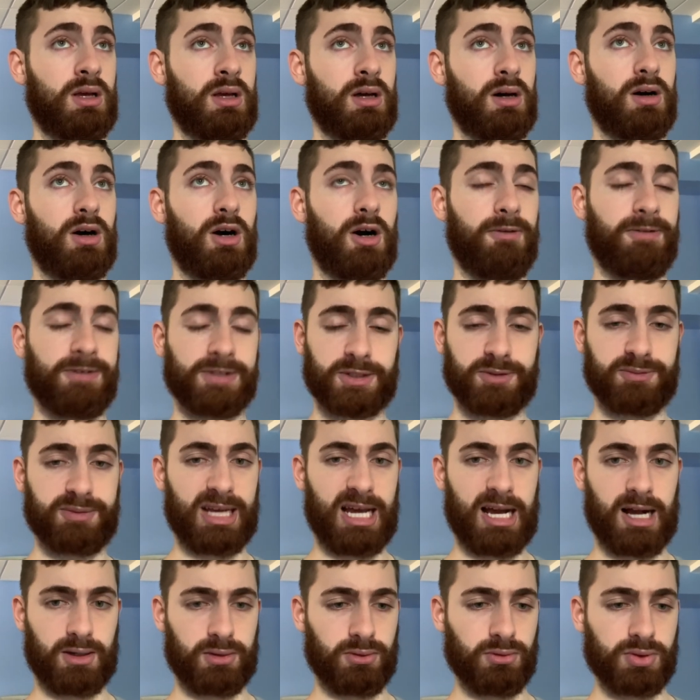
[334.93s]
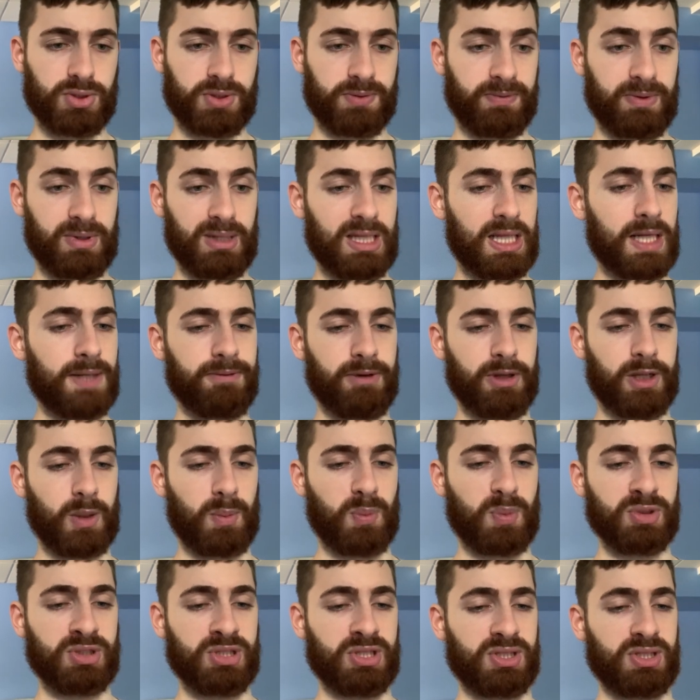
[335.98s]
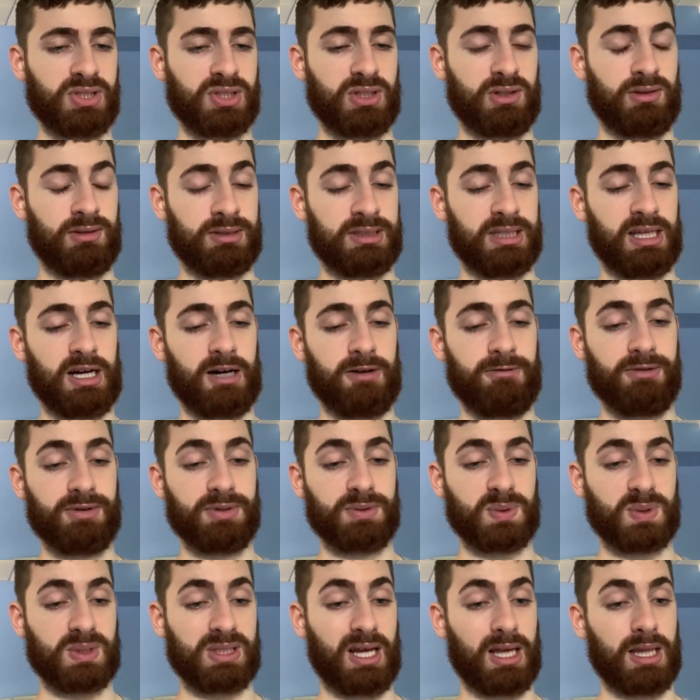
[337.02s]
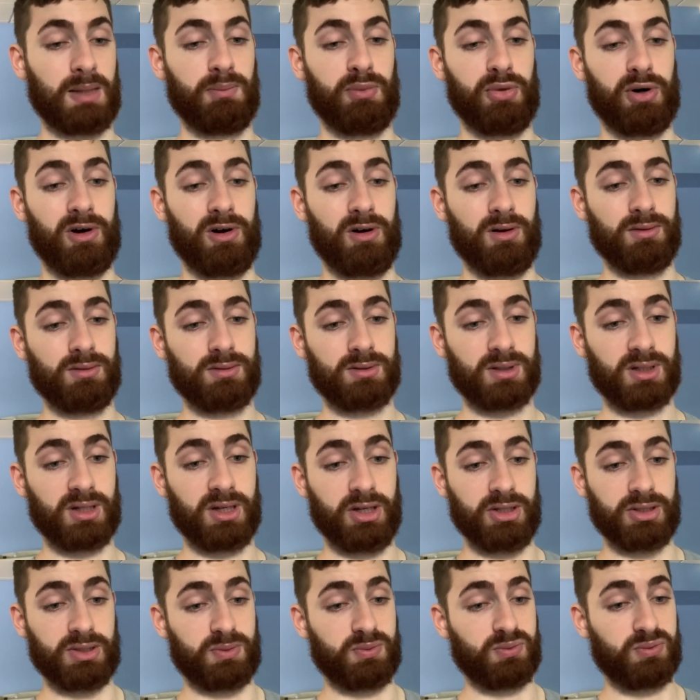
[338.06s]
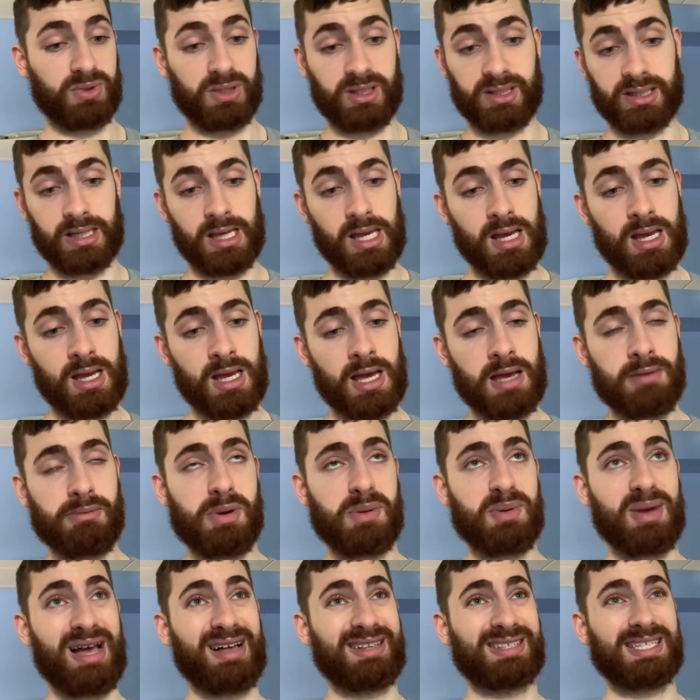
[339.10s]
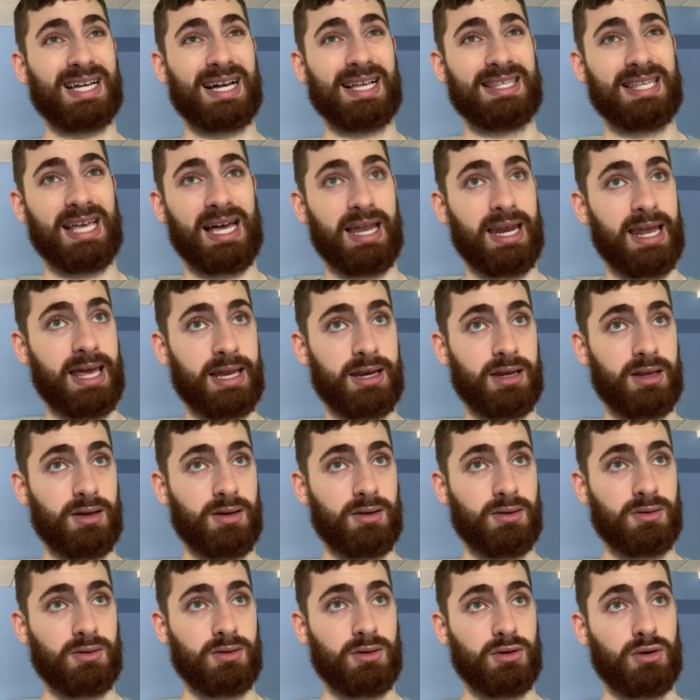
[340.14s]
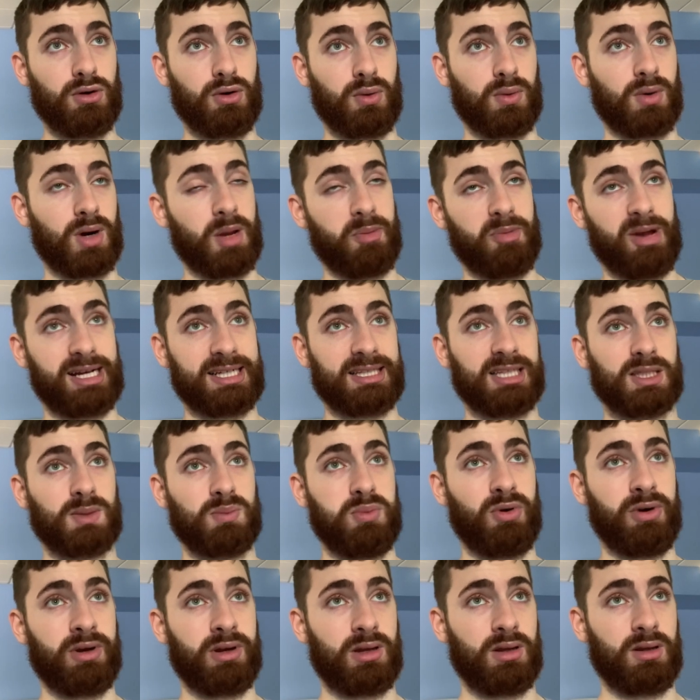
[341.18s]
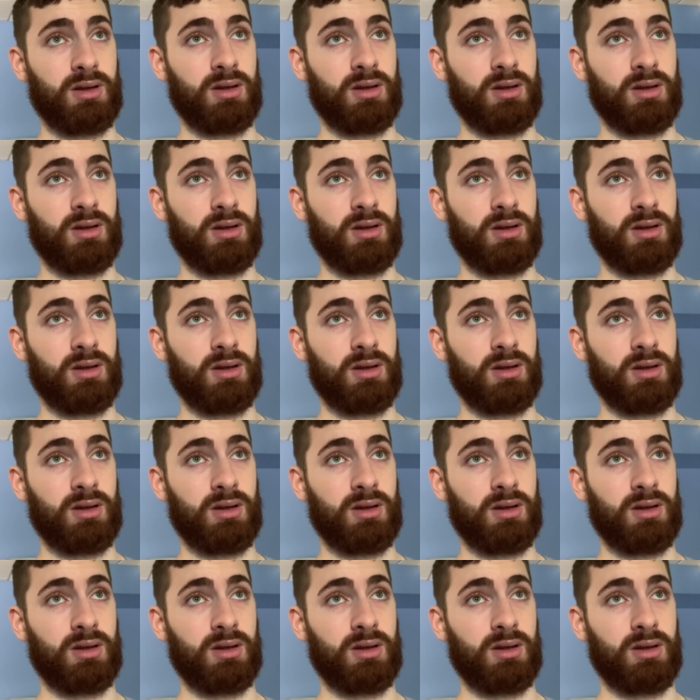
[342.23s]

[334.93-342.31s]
offensive tackles, for a lot of other positions along the offensive side of the ball. Because really, maybe outside tight end or running back at this point,